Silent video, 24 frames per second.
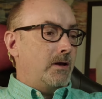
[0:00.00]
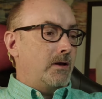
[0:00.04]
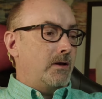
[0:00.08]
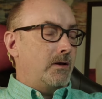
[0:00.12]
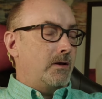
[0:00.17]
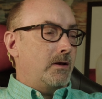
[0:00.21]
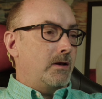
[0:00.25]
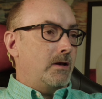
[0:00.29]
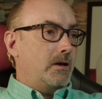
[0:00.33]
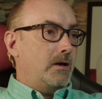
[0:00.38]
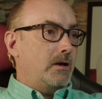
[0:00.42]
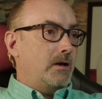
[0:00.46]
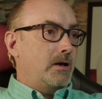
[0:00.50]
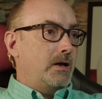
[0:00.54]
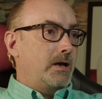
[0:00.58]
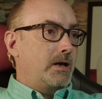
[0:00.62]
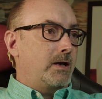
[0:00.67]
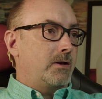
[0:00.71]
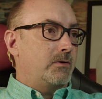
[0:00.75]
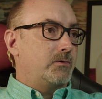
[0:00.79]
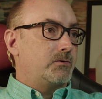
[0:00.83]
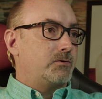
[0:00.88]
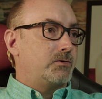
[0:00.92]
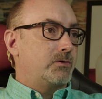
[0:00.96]
And
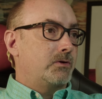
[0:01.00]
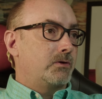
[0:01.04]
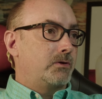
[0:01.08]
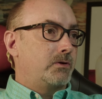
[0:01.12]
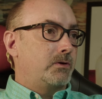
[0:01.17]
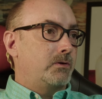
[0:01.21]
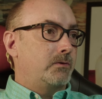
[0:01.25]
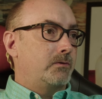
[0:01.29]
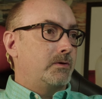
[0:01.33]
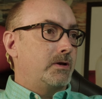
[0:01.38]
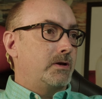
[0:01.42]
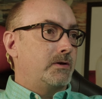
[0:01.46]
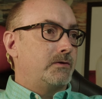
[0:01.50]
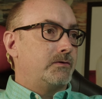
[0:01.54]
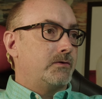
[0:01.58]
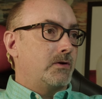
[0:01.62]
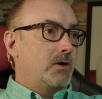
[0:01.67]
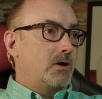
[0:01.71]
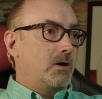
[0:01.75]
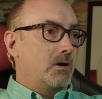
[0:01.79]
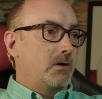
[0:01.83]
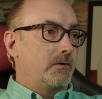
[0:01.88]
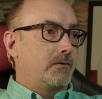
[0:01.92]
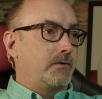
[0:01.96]
I can assure you
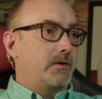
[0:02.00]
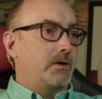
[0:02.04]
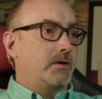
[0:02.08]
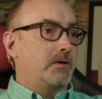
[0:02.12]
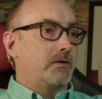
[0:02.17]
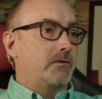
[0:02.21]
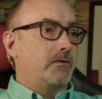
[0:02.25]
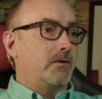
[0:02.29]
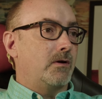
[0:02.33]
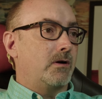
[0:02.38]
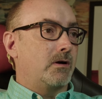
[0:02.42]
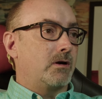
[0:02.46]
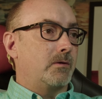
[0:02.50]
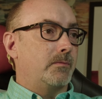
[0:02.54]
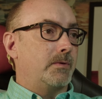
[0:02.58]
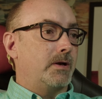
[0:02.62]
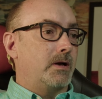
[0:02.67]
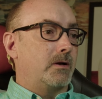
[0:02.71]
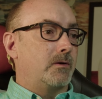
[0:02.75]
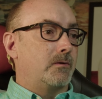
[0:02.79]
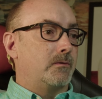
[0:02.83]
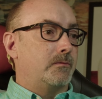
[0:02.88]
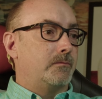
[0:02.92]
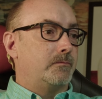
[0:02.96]
that it's a hard thing to
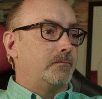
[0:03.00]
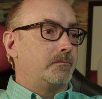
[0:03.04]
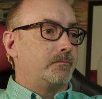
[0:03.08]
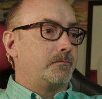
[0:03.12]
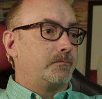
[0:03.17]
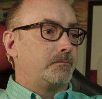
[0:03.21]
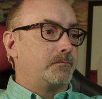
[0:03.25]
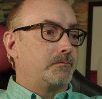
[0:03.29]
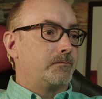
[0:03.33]
talk about.